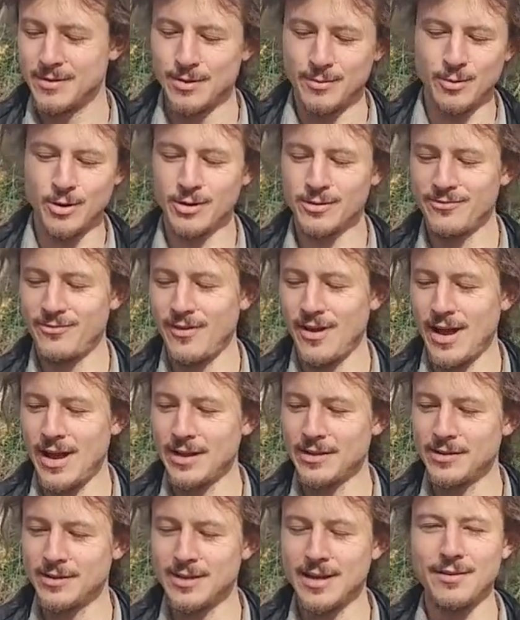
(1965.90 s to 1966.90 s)
It worked
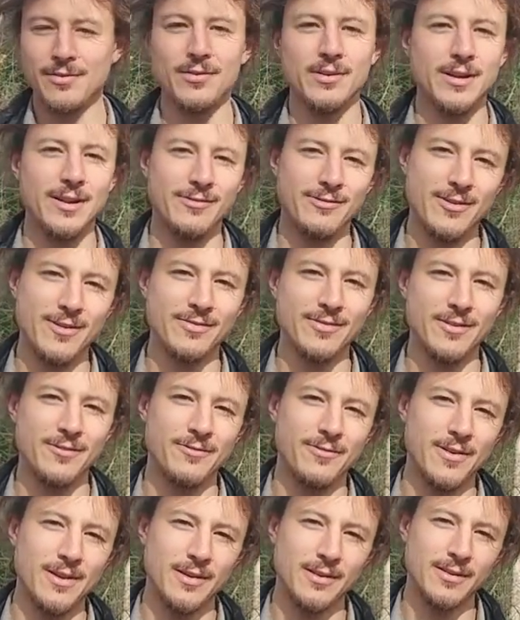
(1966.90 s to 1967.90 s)
fine. You definitely need 50
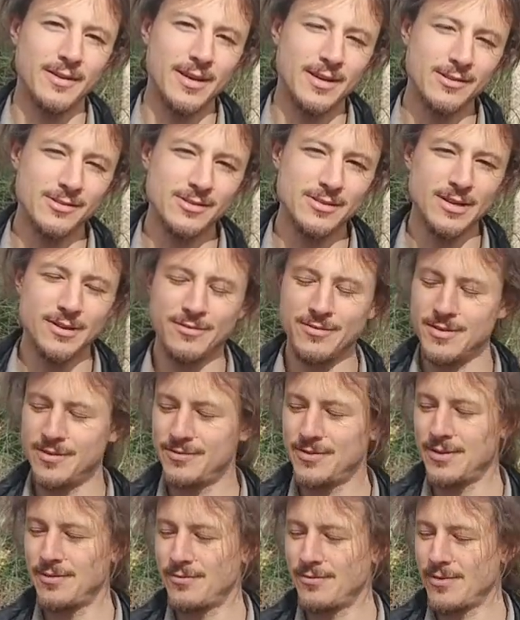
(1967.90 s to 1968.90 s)
feet. Get yourself
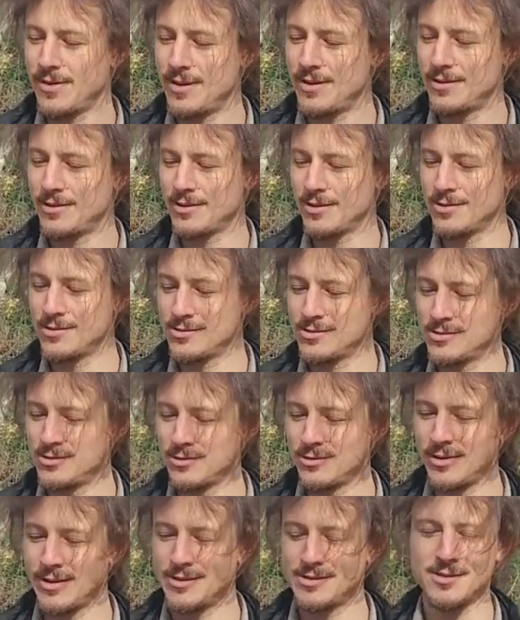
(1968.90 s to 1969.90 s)
50 feet because
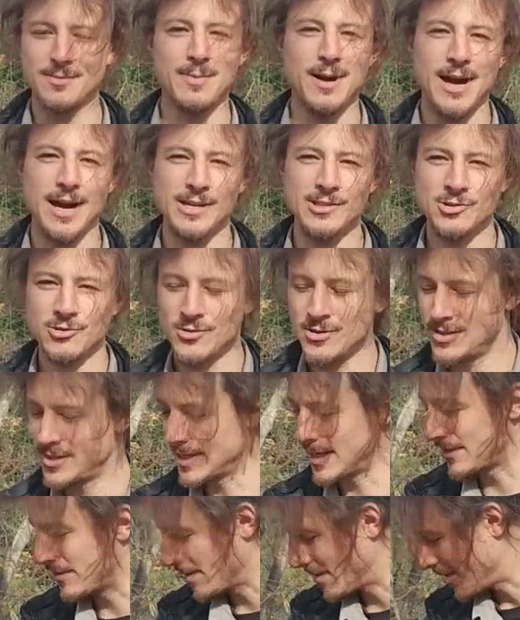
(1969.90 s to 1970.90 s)
you'll hit some high
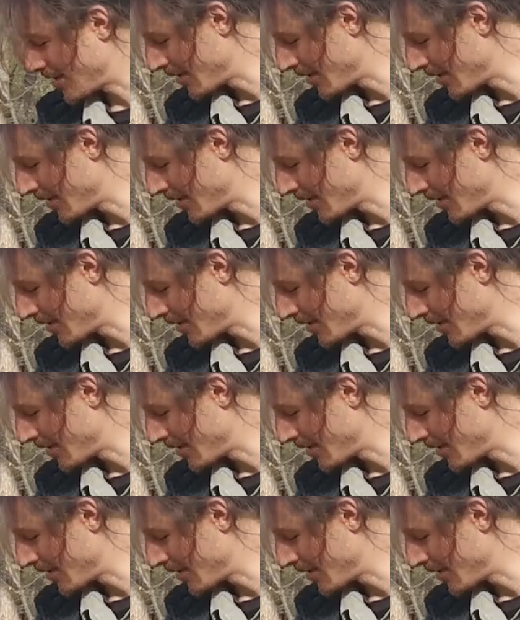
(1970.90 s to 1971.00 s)
trees out